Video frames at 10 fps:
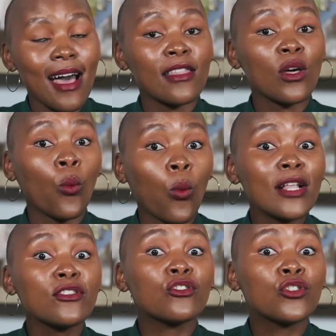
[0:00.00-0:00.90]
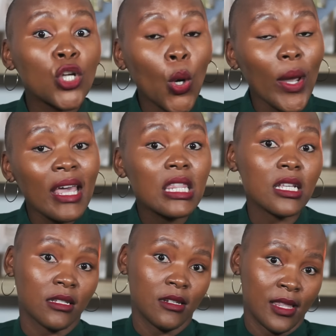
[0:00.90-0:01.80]
are the ones doing
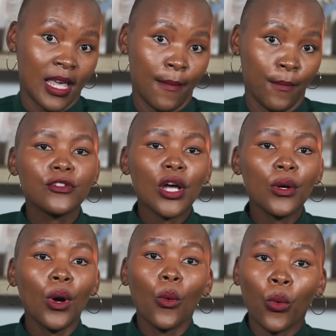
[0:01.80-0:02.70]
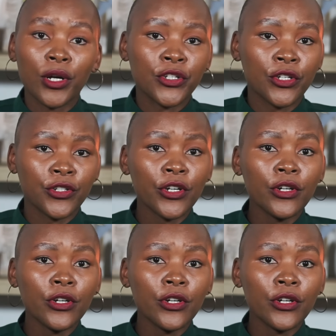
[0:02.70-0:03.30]
this to them. So, what do?